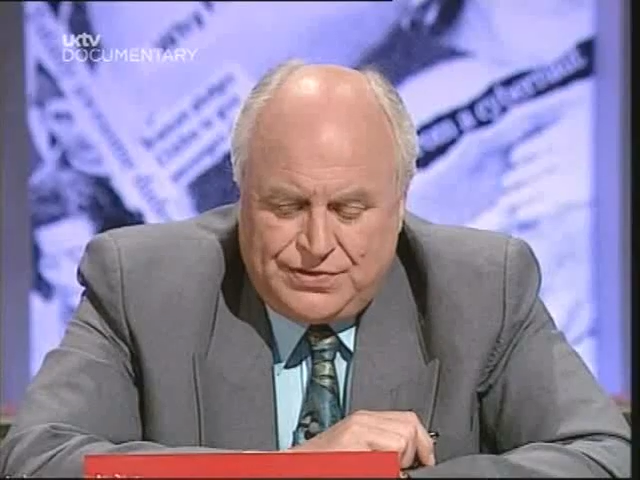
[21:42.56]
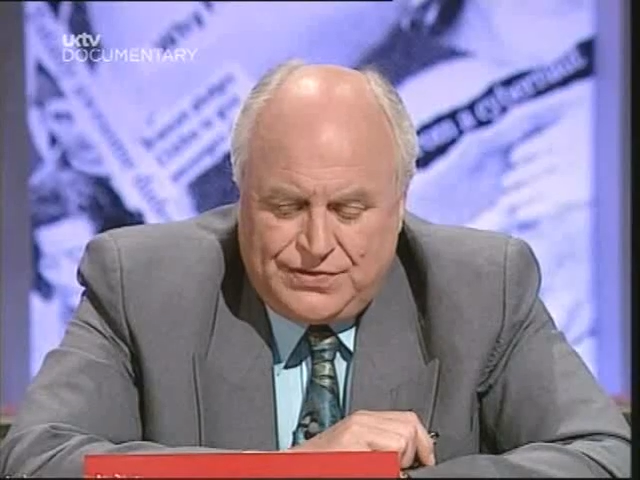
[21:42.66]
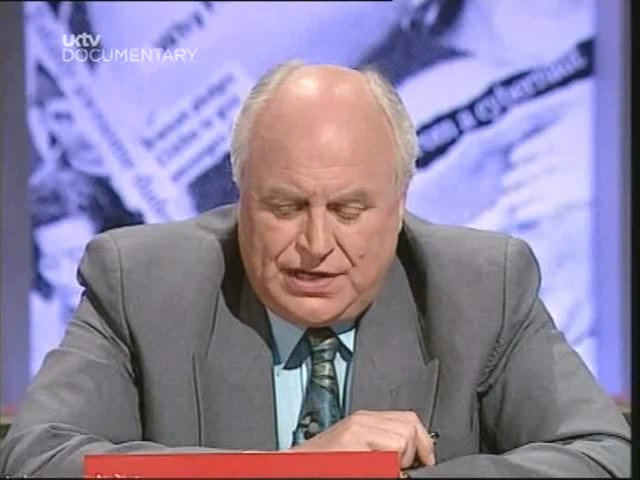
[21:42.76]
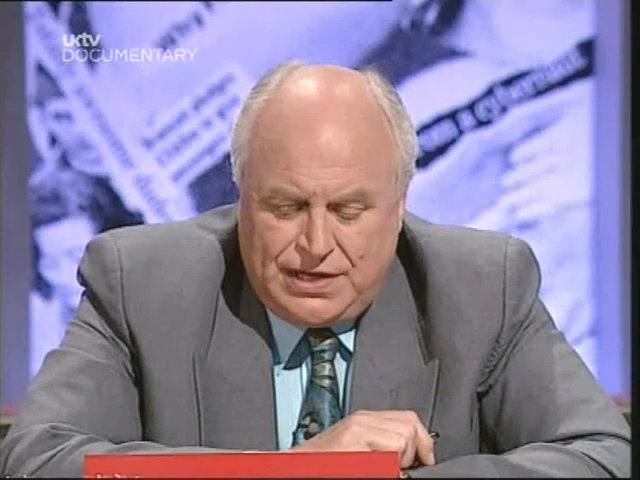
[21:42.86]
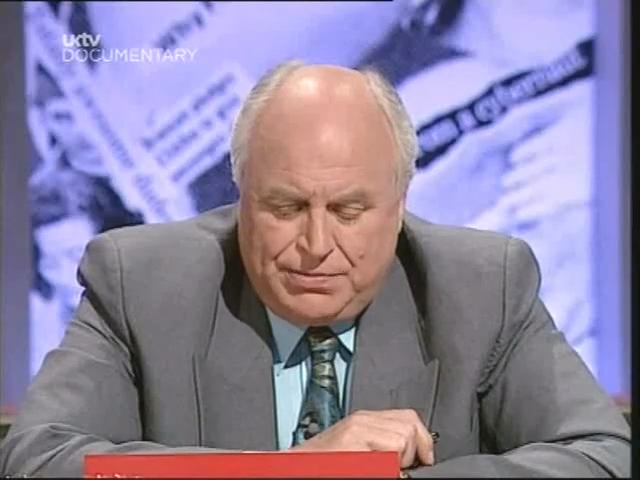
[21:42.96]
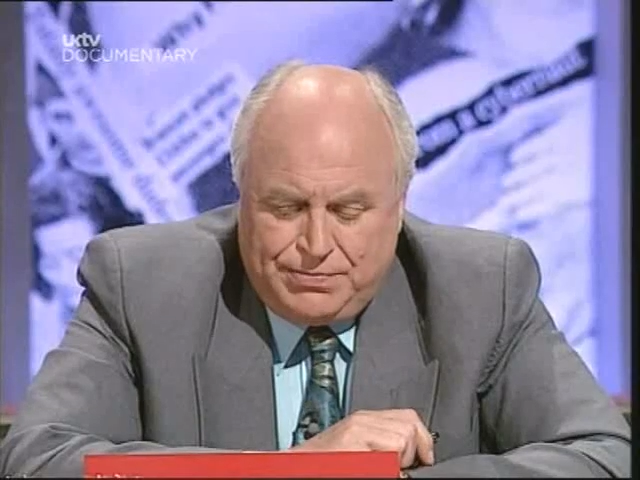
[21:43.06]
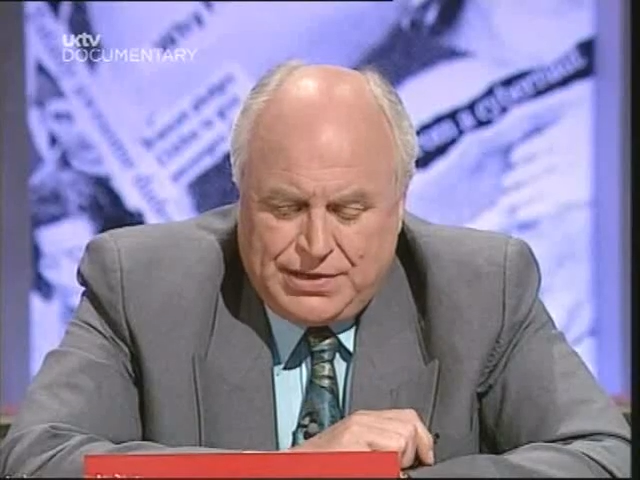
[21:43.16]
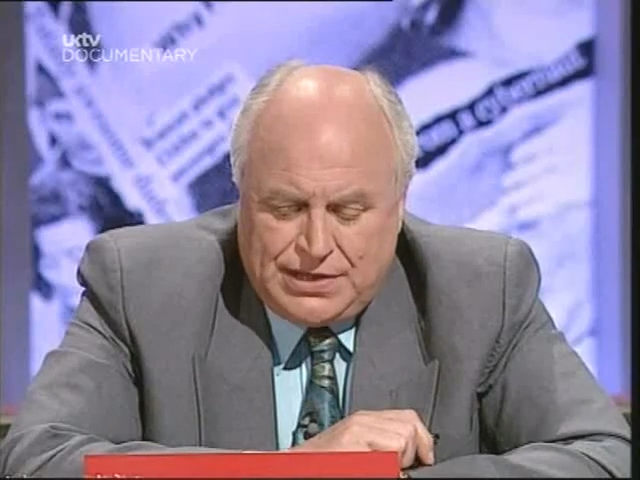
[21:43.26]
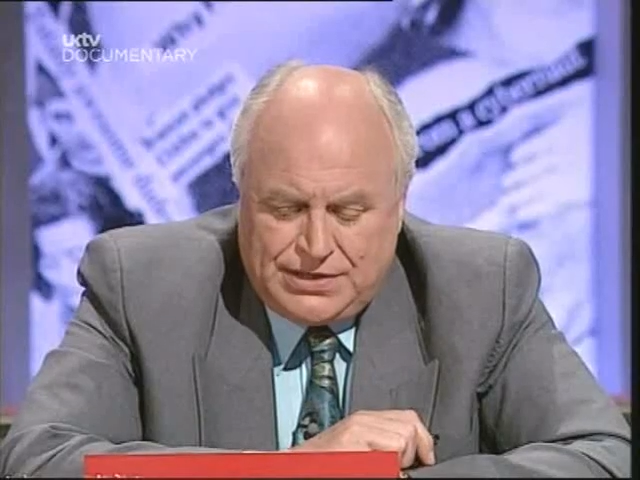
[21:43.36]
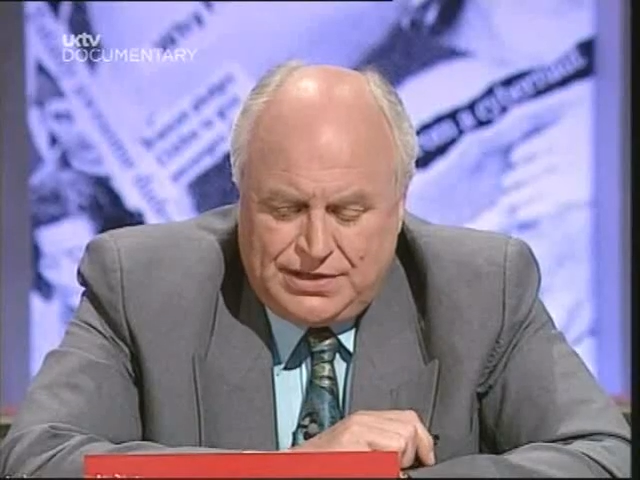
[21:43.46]
of the Labour
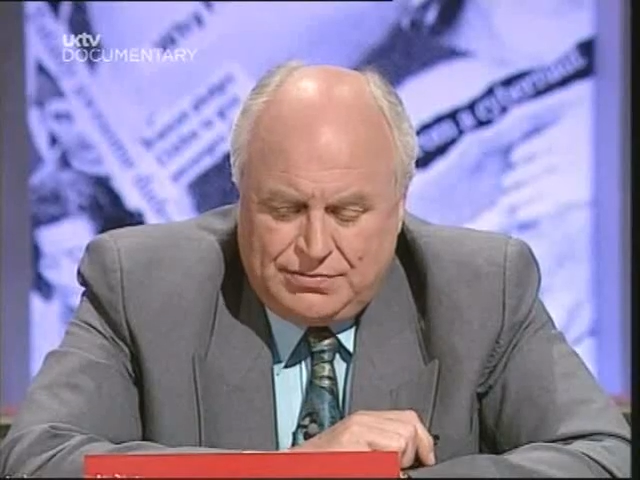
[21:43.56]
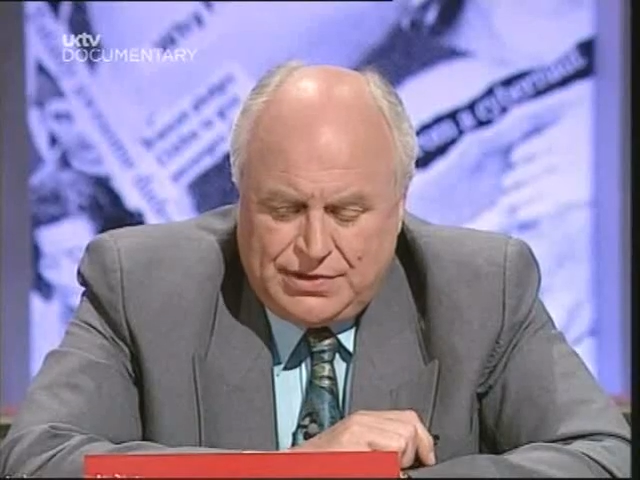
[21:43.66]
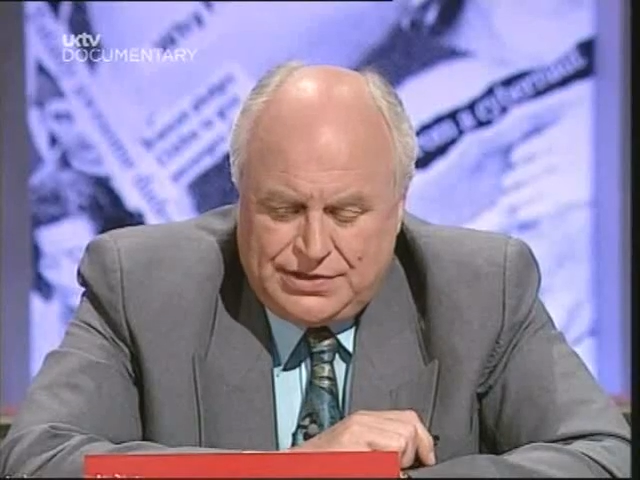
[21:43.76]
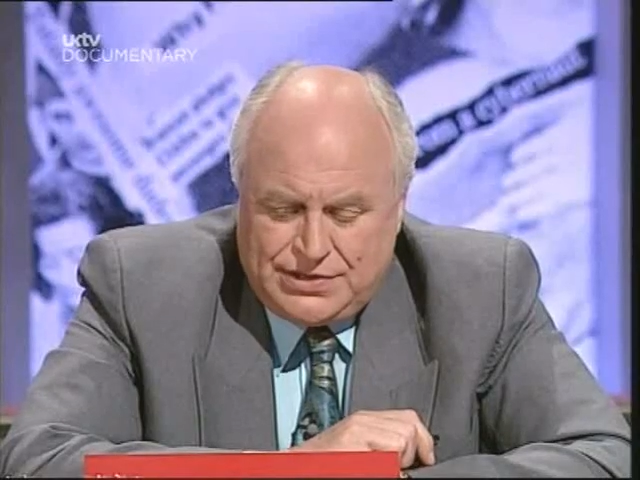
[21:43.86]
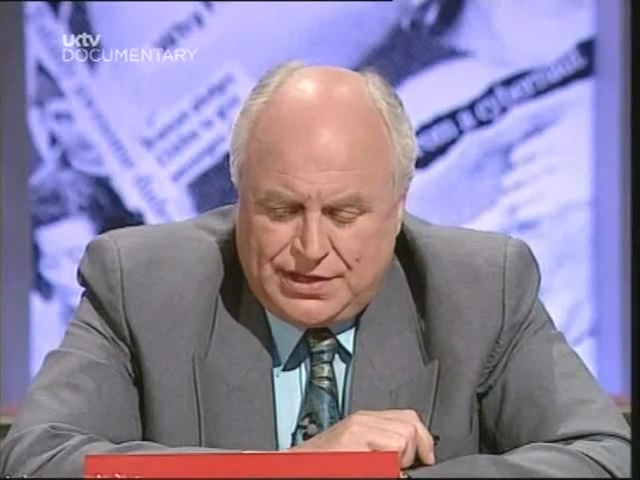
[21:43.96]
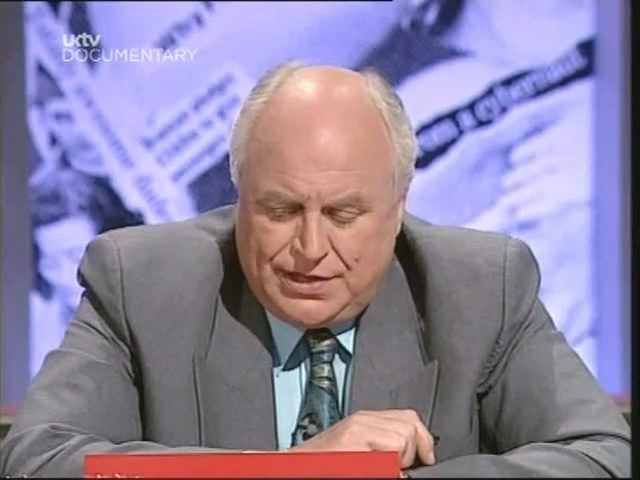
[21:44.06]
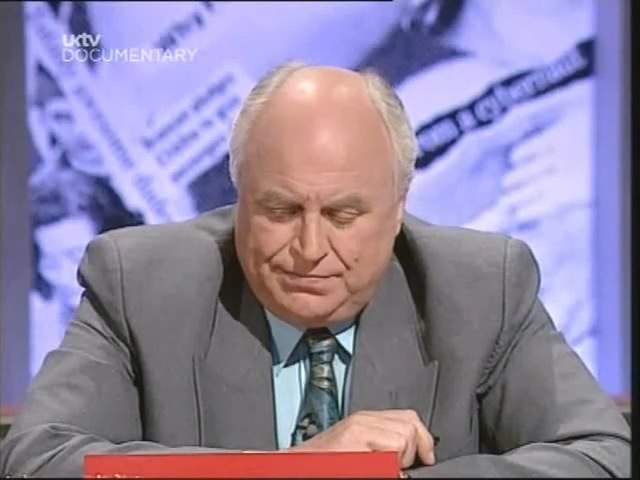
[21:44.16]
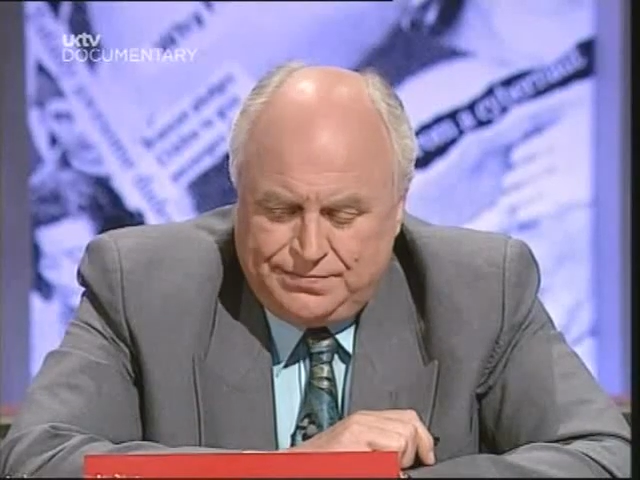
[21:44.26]
Party at one time.